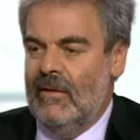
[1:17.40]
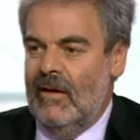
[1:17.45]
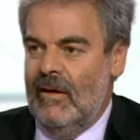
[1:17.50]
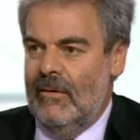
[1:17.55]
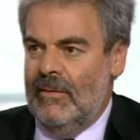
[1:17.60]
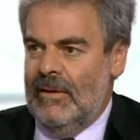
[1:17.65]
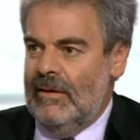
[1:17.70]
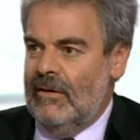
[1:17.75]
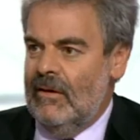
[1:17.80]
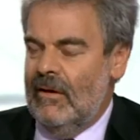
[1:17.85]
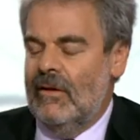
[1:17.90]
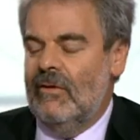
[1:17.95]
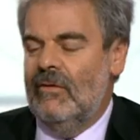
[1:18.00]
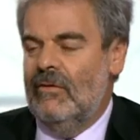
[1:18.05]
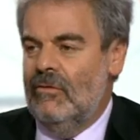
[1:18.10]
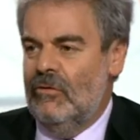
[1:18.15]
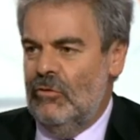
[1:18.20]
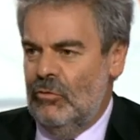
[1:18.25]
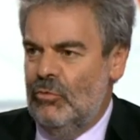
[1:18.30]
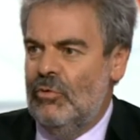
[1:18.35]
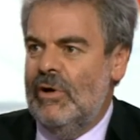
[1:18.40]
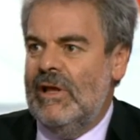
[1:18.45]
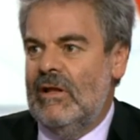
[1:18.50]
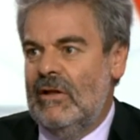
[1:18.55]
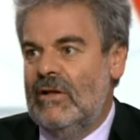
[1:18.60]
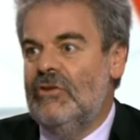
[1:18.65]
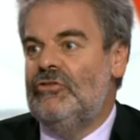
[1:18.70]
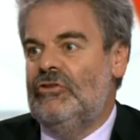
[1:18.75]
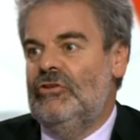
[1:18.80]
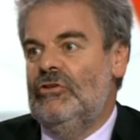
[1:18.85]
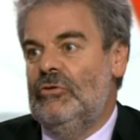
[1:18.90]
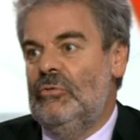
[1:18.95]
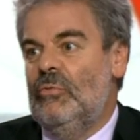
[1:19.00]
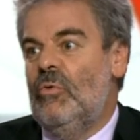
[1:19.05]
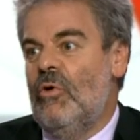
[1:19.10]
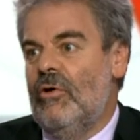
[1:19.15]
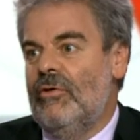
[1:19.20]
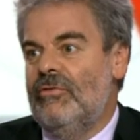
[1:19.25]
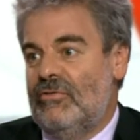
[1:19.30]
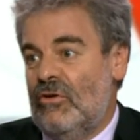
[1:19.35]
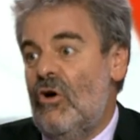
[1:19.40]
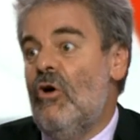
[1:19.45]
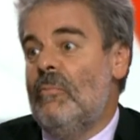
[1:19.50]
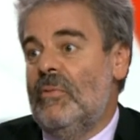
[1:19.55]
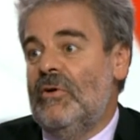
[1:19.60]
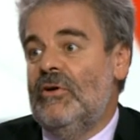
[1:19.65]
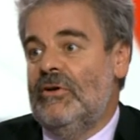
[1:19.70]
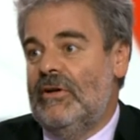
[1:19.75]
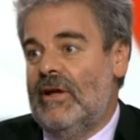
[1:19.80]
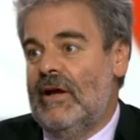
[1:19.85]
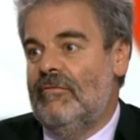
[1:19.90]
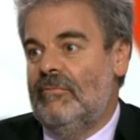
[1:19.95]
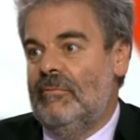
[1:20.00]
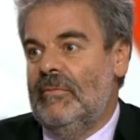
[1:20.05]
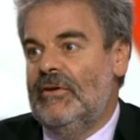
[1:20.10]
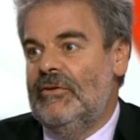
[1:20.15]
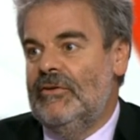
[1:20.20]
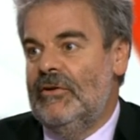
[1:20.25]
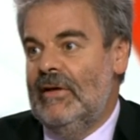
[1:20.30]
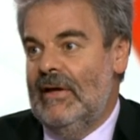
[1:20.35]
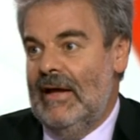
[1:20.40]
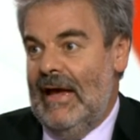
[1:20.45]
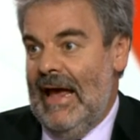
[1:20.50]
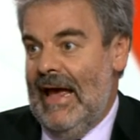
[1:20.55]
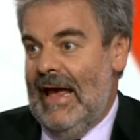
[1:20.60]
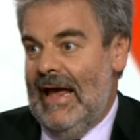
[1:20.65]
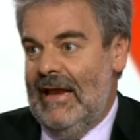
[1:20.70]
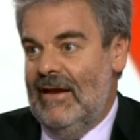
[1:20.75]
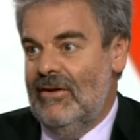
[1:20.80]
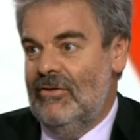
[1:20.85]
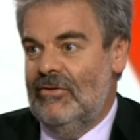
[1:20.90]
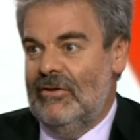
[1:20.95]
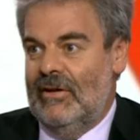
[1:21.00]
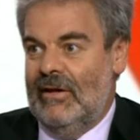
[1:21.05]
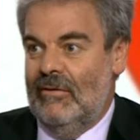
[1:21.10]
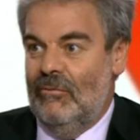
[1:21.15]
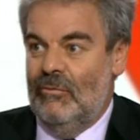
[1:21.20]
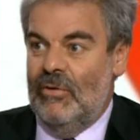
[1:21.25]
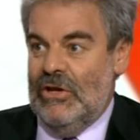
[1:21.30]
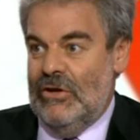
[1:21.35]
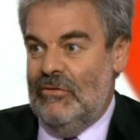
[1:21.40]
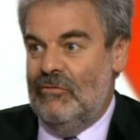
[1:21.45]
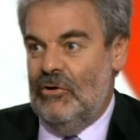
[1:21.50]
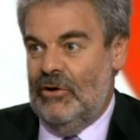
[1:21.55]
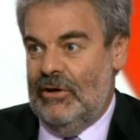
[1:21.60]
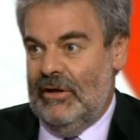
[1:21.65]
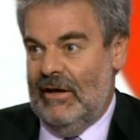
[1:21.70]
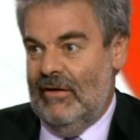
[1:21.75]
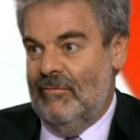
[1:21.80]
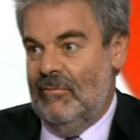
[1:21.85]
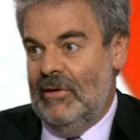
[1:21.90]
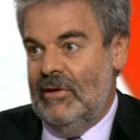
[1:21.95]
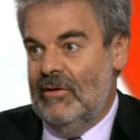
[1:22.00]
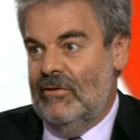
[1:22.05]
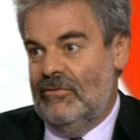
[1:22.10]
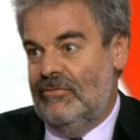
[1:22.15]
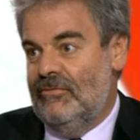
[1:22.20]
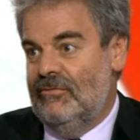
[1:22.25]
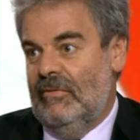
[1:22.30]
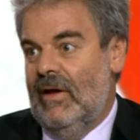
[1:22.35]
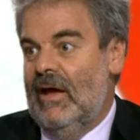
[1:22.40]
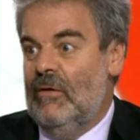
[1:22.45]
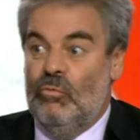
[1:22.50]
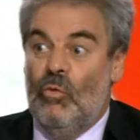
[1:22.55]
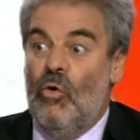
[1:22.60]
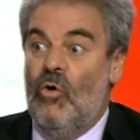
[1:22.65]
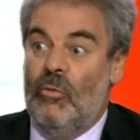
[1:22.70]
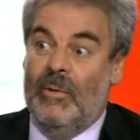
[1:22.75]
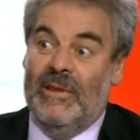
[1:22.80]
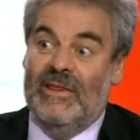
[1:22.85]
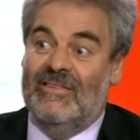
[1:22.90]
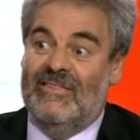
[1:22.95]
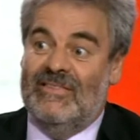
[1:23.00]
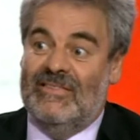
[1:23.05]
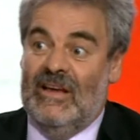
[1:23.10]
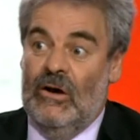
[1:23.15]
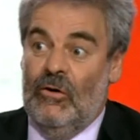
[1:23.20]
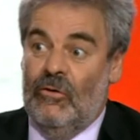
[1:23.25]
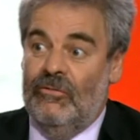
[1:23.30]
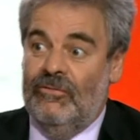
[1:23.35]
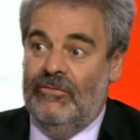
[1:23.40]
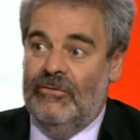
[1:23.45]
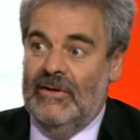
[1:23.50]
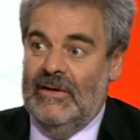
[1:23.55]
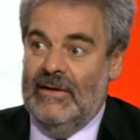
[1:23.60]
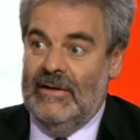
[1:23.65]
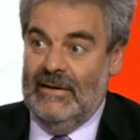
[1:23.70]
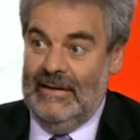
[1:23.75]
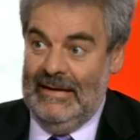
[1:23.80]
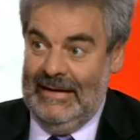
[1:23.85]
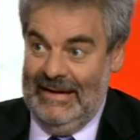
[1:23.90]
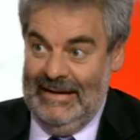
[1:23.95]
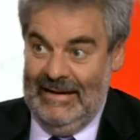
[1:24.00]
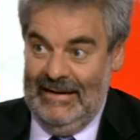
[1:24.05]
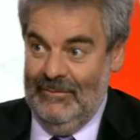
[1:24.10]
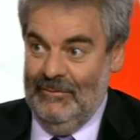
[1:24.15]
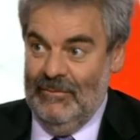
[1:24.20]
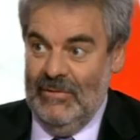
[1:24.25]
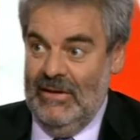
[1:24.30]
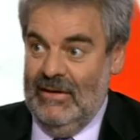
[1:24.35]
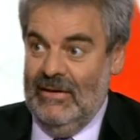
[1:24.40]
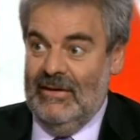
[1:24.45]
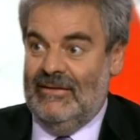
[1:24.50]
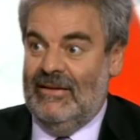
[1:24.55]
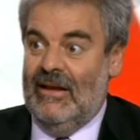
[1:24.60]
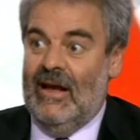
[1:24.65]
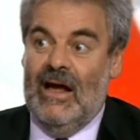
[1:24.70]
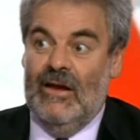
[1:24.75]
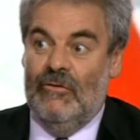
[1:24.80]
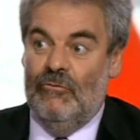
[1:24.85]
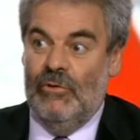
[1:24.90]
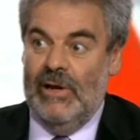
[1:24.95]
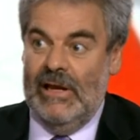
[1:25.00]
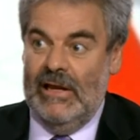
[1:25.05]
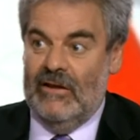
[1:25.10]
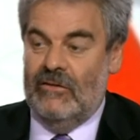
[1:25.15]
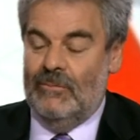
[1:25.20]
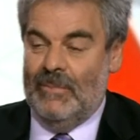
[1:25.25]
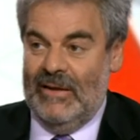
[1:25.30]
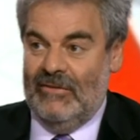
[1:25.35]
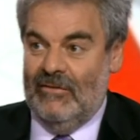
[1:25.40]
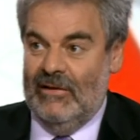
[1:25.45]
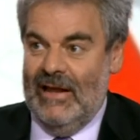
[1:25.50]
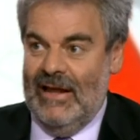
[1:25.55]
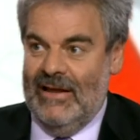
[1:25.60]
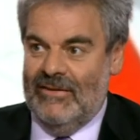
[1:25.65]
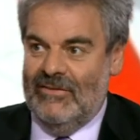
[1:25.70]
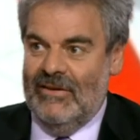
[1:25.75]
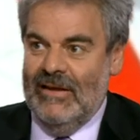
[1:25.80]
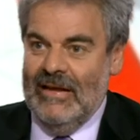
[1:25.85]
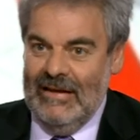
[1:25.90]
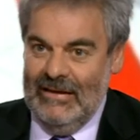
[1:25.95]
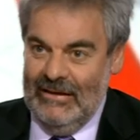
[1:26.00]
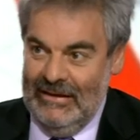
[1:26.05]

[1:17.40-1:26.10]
I mean, the real issue was competent government, and when you've got a government that's at war with itself, it can't really expect to last.